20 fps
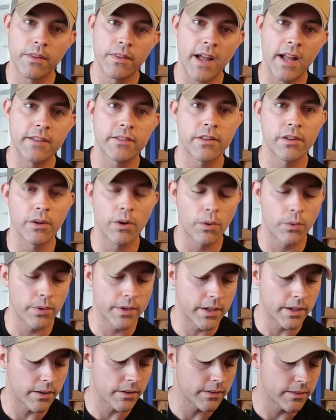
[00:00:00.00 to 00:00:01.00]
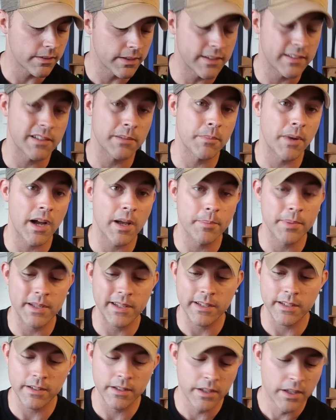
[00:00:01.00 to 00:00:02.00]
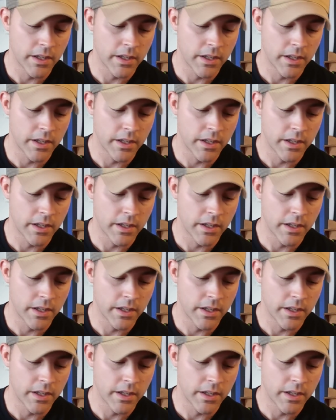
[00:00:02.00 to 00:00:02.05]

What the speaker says: That's the goal here, at least in my opinion.